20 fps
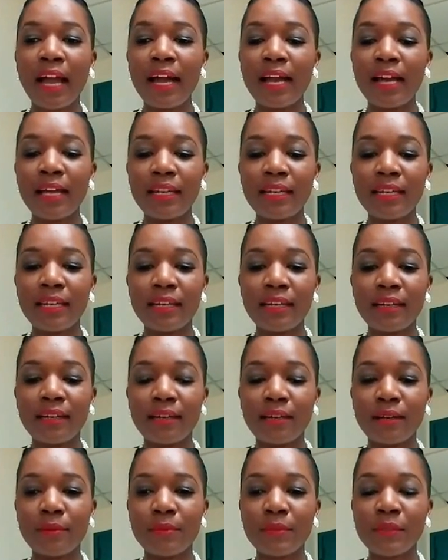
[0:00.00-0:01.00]
And
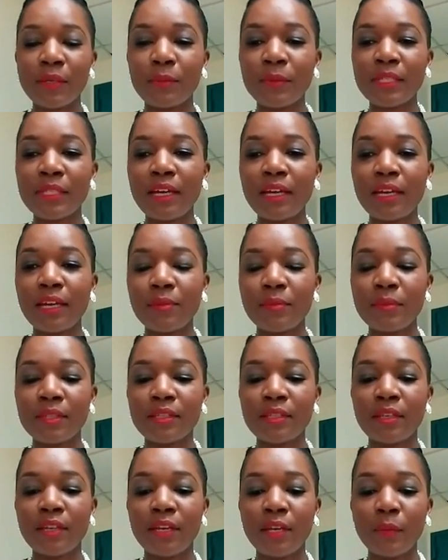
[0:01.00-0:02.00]

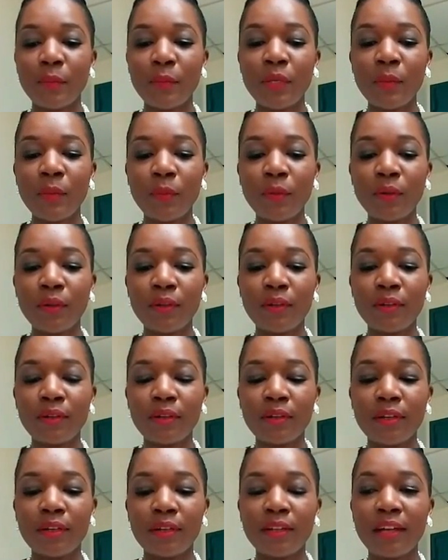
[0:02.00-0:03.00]
sometimes
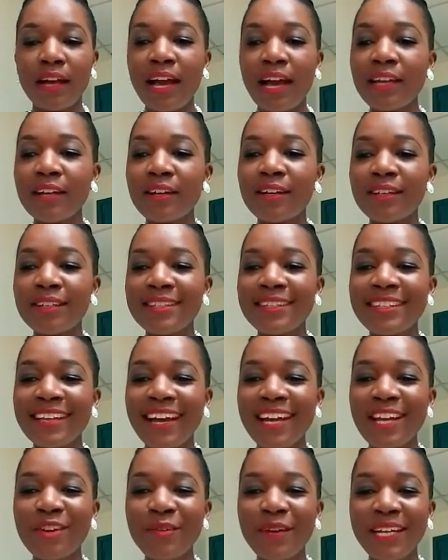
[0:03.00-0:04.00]
people, hi cuz,
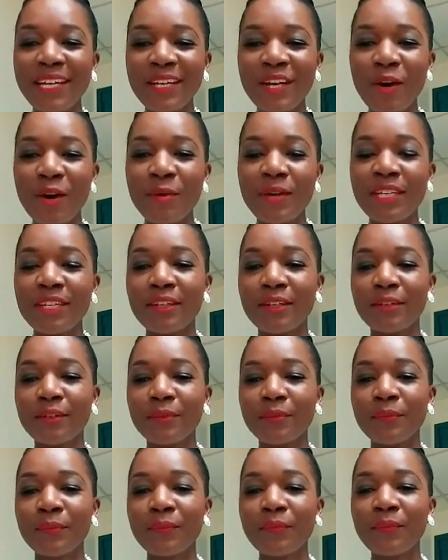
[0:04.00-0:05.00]
hi Gwen, how are
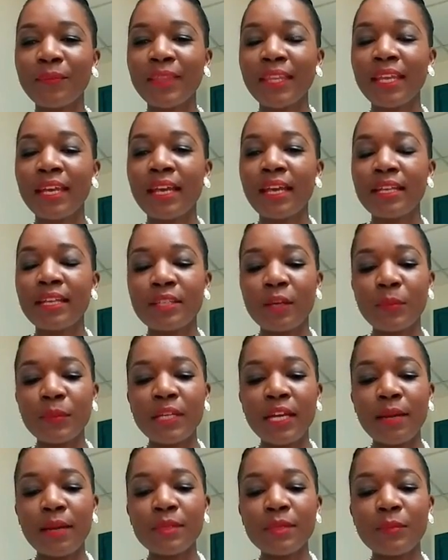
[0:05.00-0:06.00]
you?
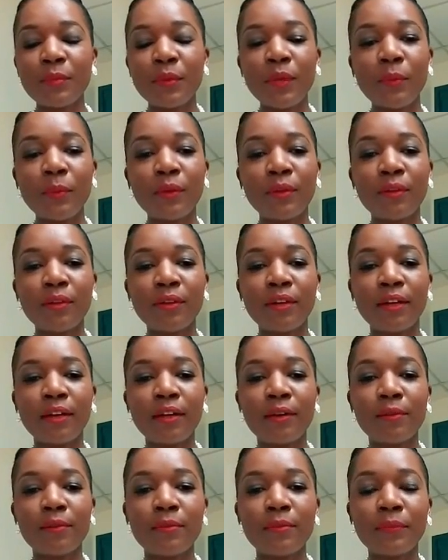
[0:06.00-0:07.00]
Sometimes
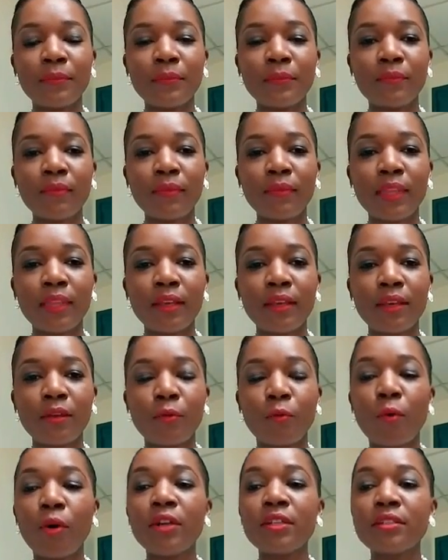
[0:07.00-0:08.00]
people
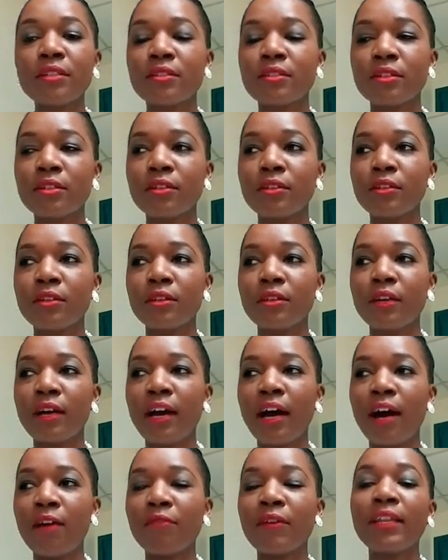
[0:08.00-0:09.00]
want to
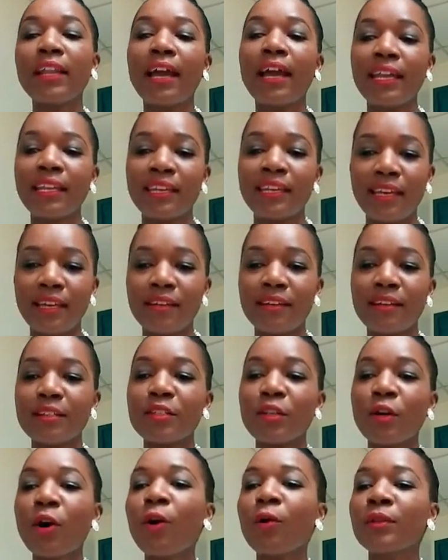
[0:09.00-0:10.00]
have an idea
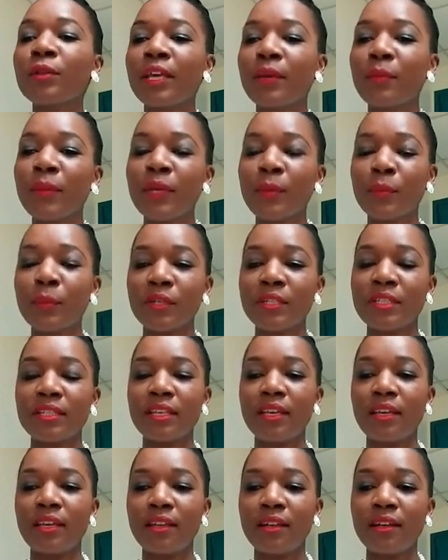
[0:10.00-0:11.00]
as to how they may
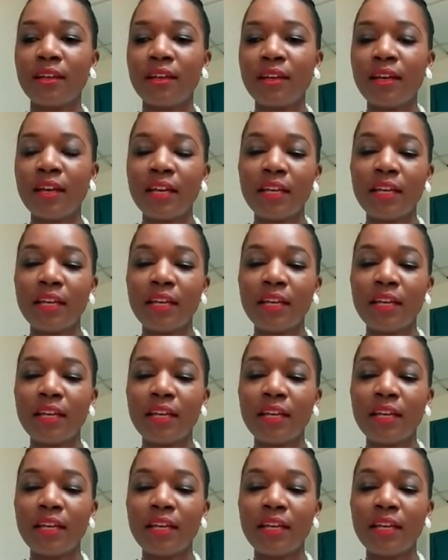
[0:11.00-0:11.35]
proceed.